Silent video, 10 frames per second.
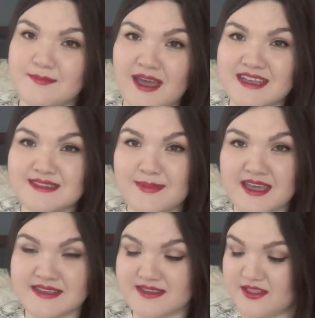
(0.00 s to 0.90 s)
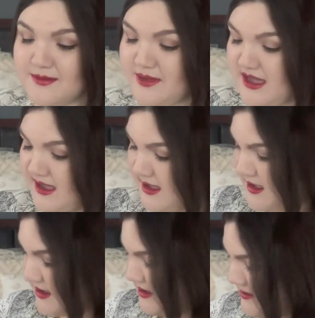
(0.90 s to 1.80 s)
bag specs on the
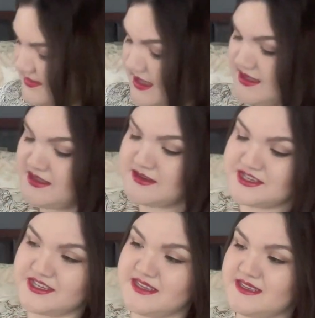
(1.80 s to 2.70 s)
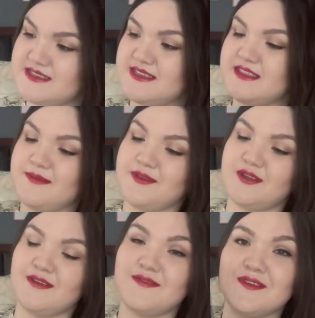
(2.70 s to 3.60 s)
bag. And here she is in the
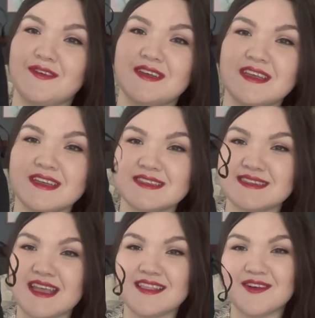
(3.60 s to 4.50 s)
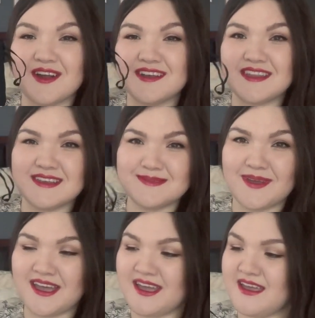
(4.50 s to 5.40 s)
beautiful Saint Laurent dust
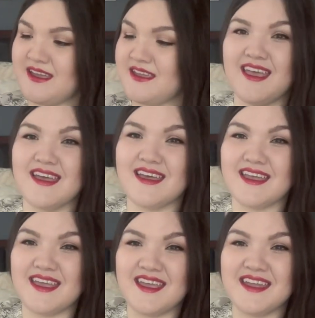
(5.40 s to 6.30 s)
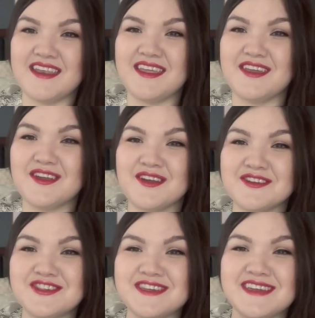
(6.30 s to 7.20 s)
bag. And here
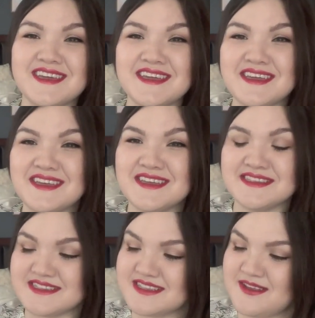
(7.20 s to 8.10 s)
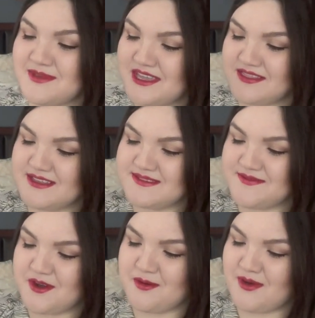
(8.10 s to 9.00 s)
she is. Let me get this
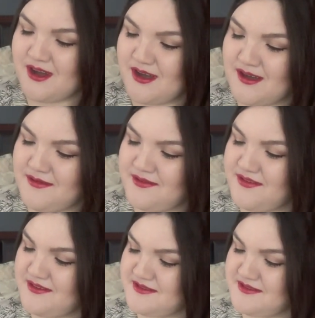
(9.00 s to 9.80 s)
foam off.